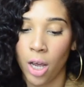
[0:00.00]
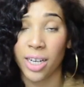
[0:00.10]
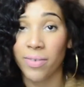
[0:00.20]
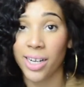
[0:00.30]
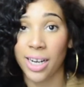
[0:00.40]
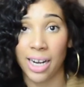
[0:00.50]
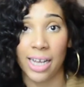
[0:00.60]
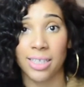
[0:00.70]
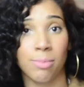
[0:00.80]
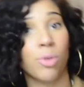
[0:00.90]
Even in
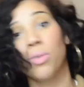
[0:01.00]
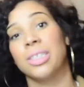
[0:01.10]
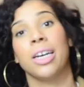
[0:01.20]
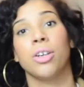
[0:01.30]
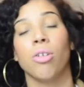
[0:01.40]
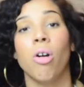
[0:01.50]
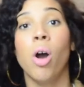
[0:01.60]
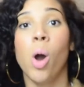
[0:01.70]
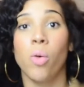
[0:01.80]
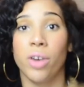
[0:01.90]
class, I'm always that girl
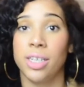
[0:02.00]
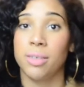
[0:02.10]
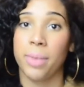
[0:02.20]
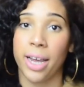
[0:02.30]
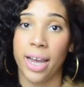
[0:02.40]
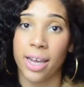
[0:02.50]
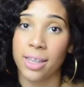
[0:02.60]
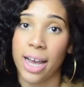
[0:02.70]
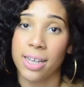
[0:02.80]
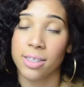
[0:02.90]
raising my
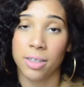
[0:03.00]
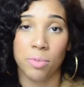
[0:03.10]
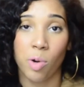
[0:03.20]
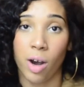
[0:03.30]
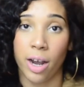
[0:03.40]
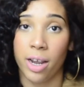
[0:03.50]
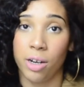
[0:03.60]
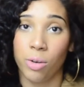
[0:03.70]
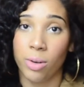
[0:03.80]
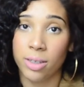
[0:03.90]
hand, asking why,
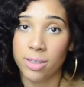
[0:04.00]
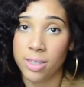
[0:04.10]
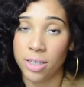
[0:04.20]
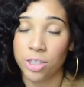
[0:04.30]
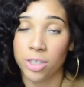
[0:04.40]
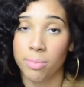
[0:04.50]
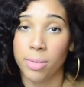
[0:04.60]
annoying the teacher.